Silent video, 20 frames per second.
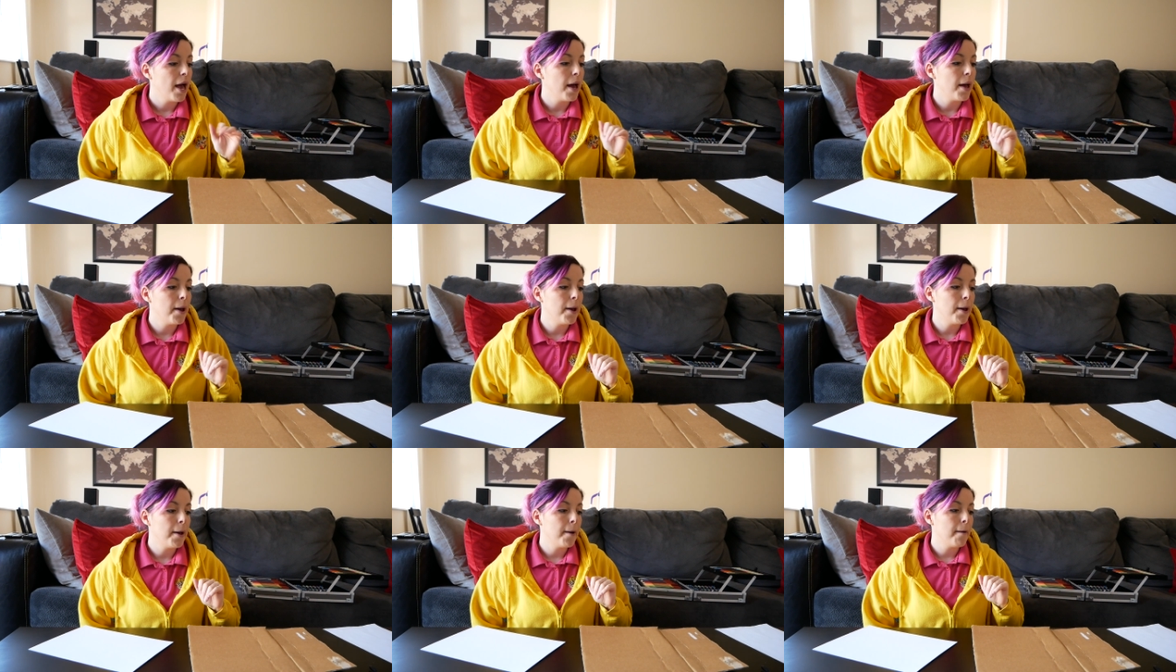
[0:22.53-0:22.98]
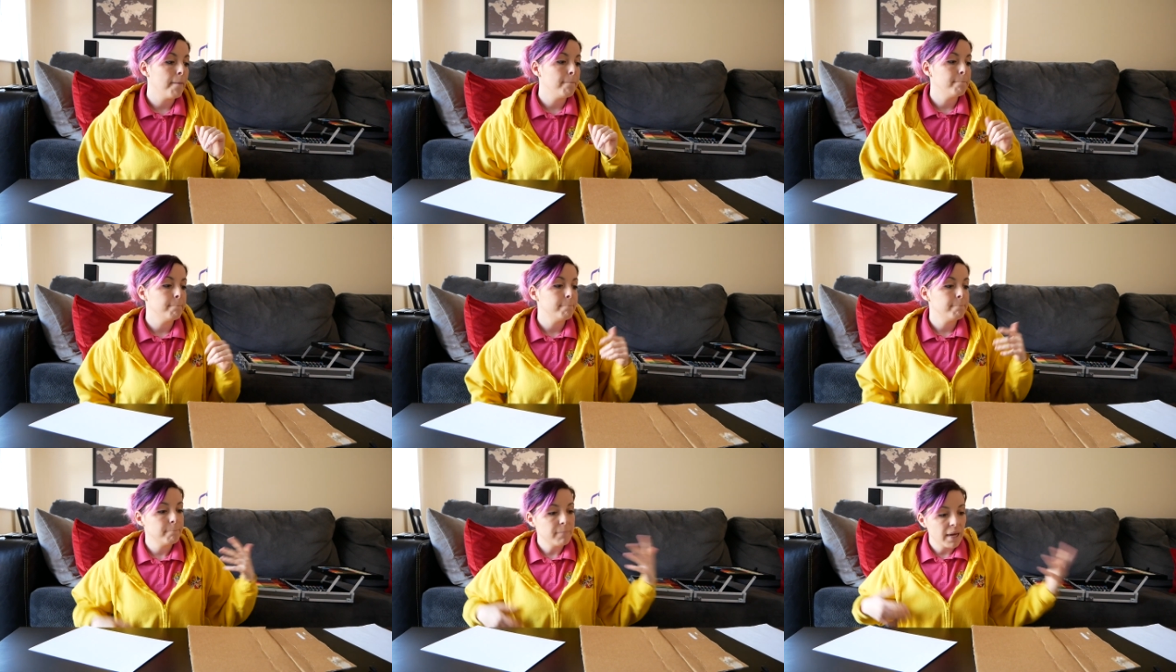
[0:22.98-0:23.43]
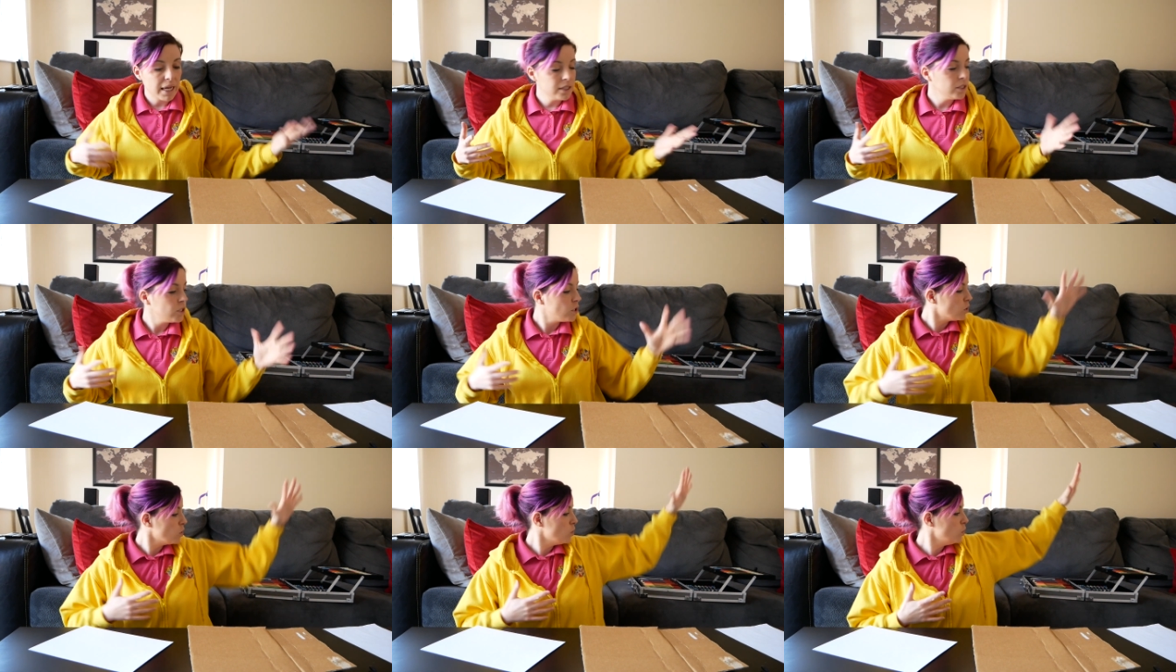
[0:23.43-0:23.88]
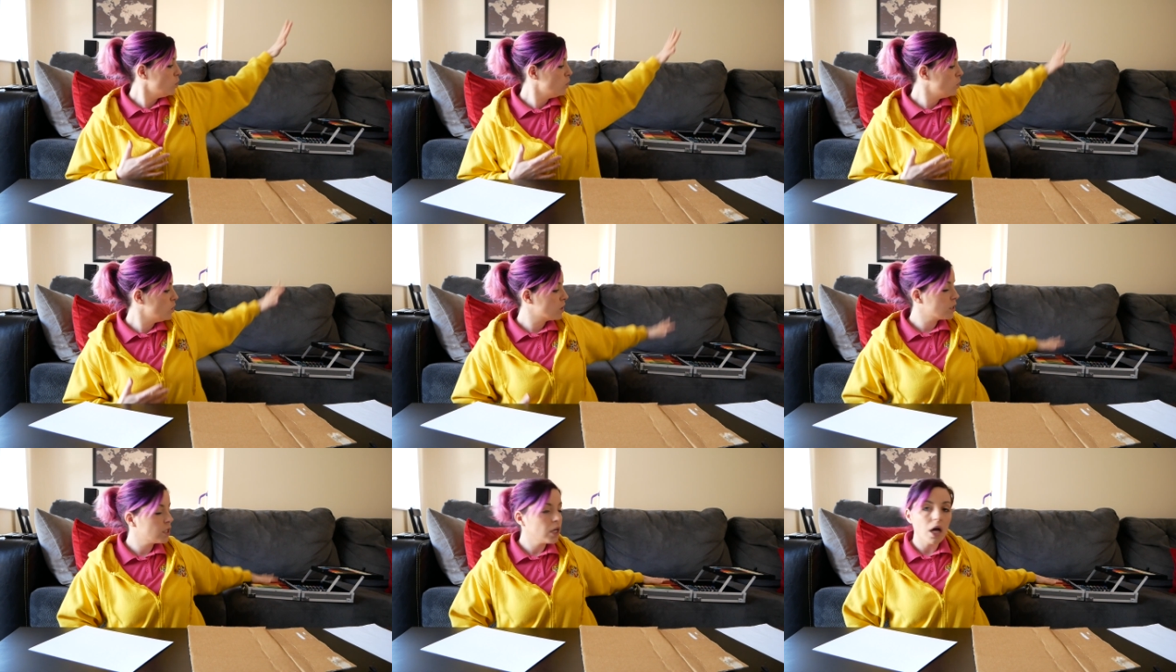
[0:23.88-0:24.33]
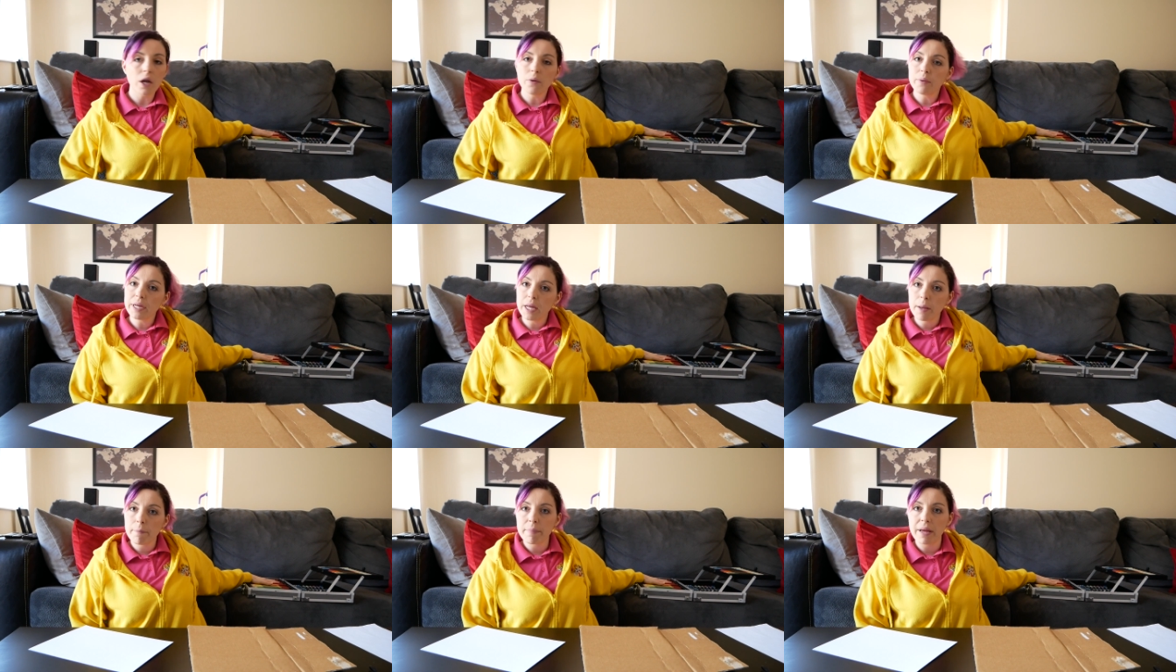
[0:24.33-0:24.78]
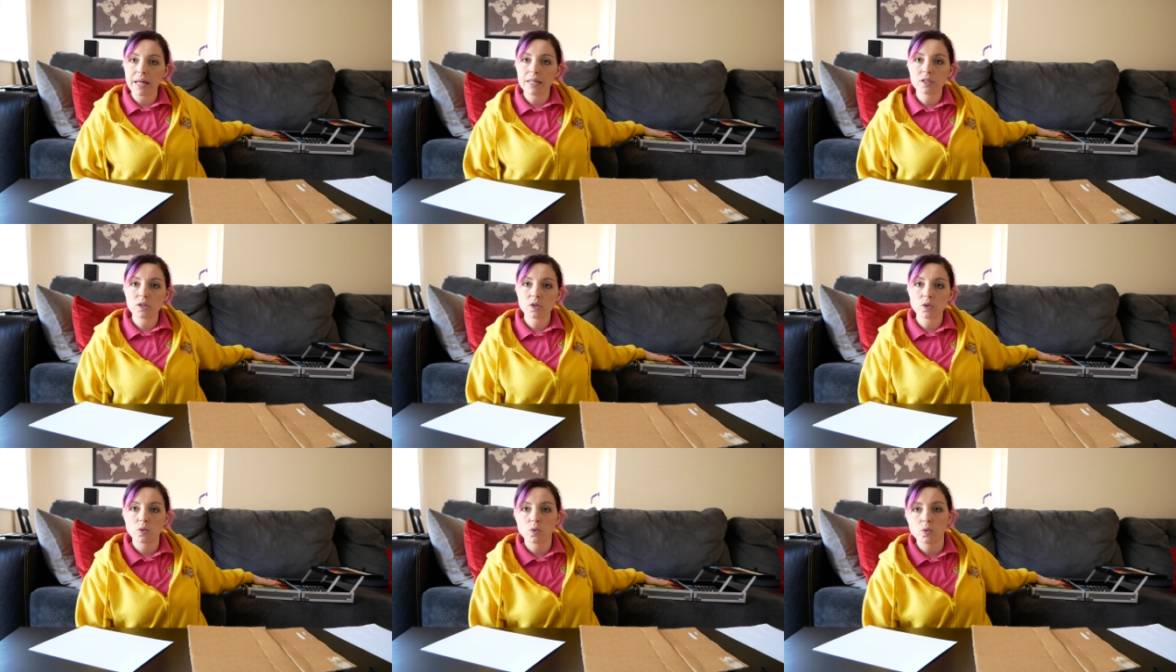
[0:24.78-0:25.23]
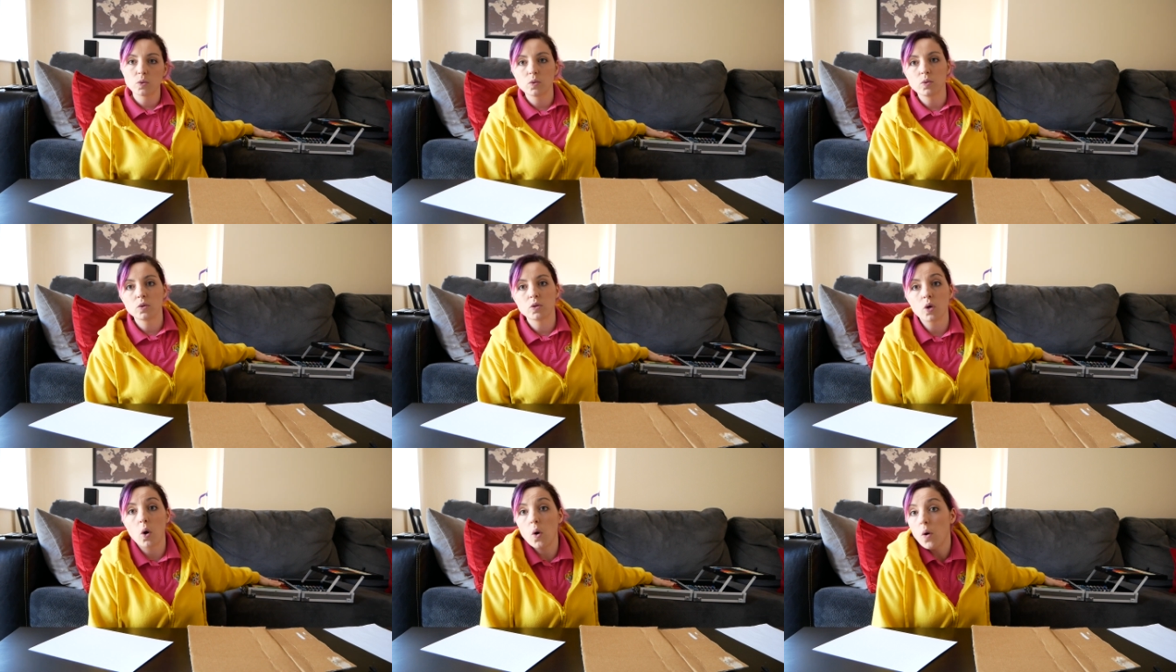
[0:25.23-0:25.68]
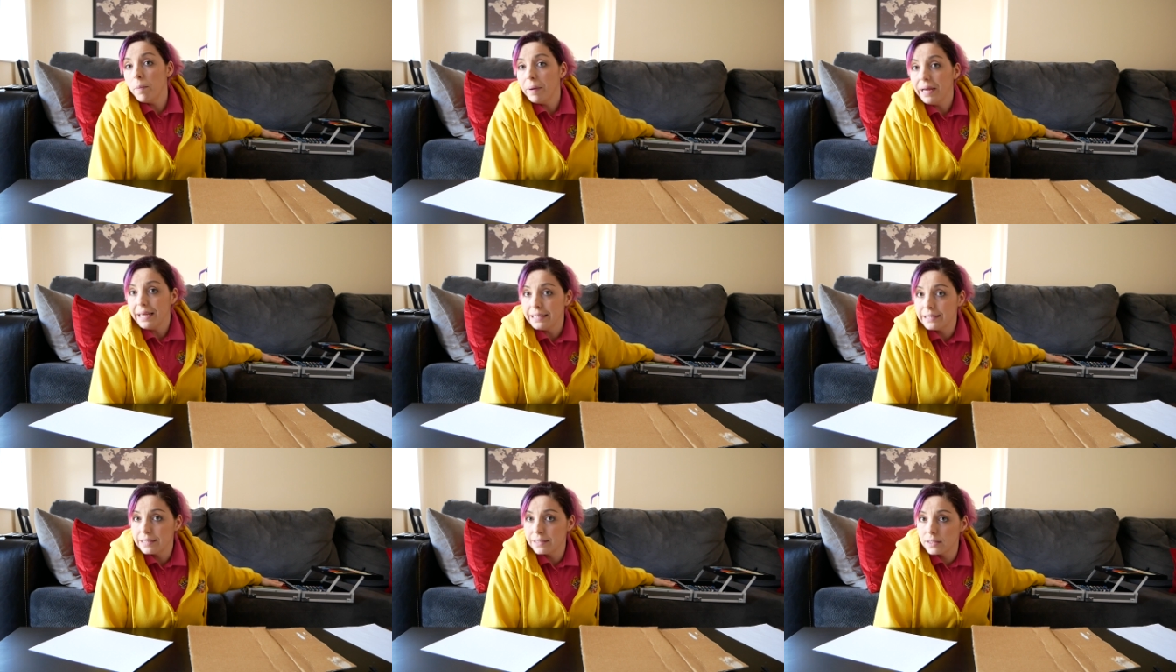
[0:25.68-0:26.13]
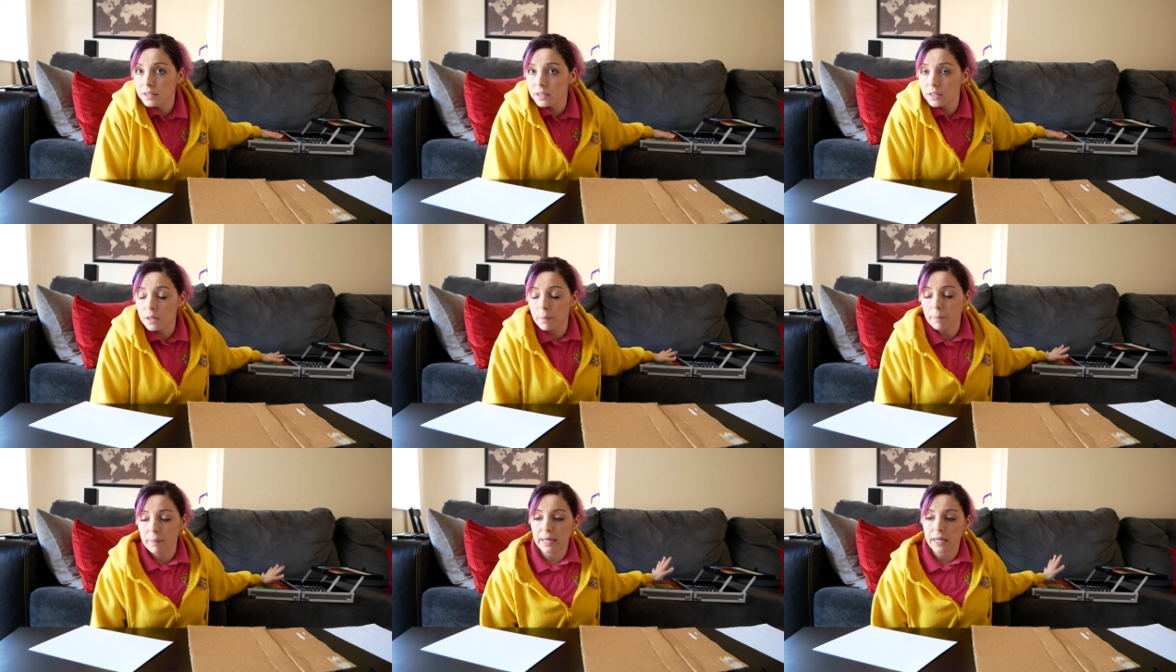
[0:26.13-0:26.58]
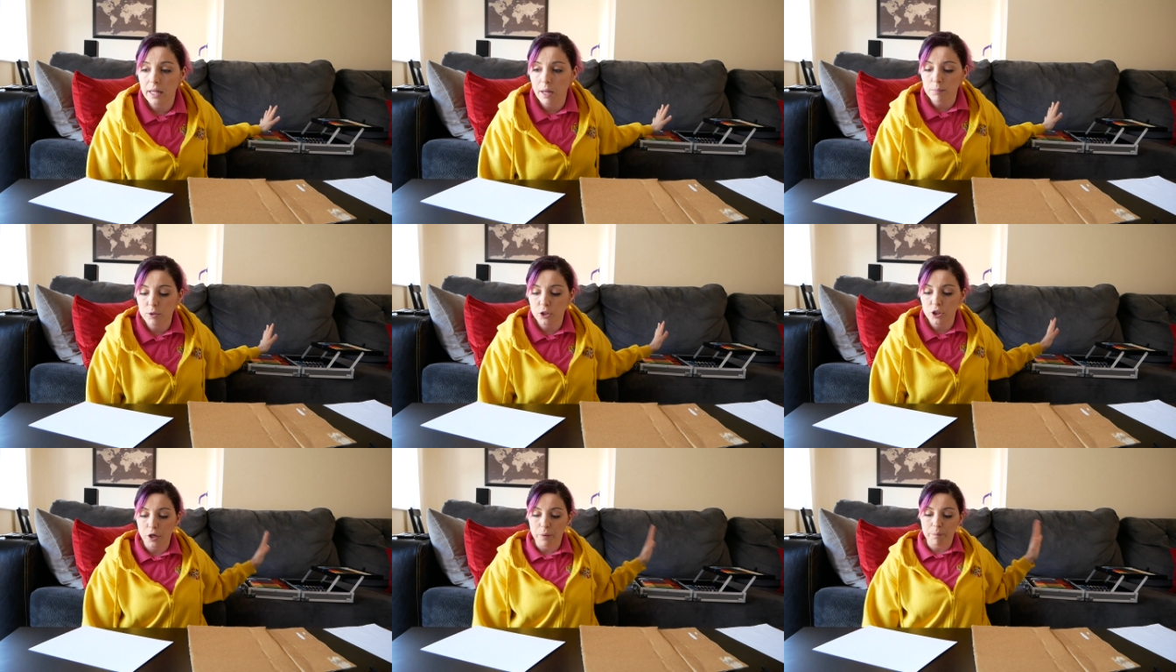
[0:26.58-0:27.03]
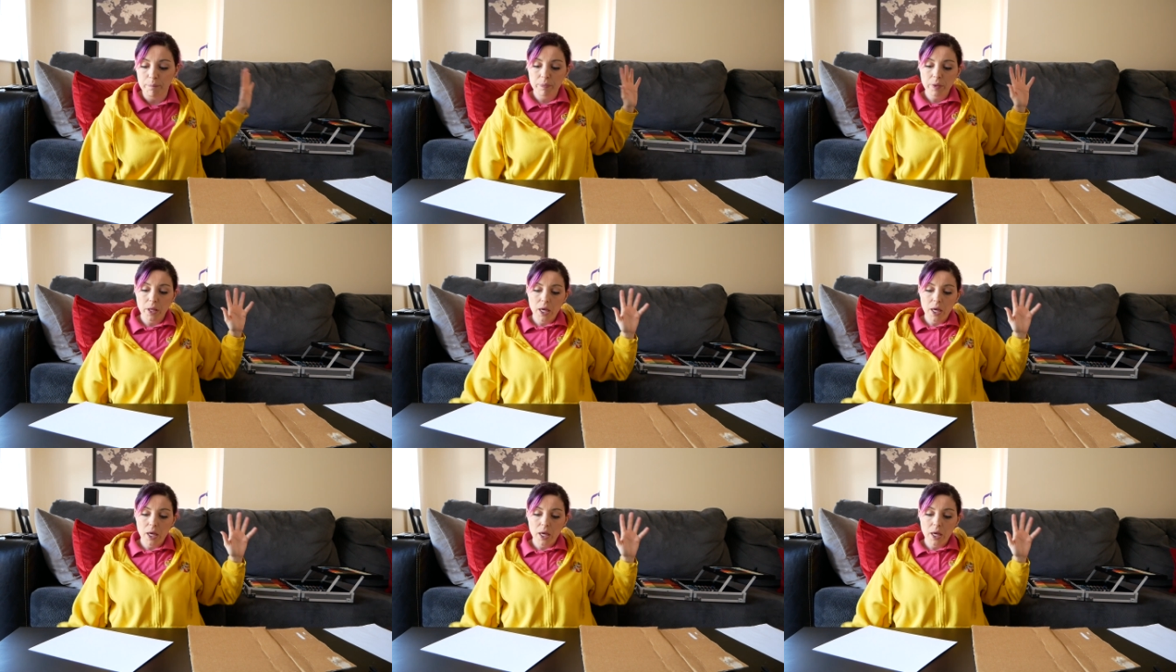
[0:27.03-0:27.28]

Pencils, colouring in pencils or paints, it's completely up to you.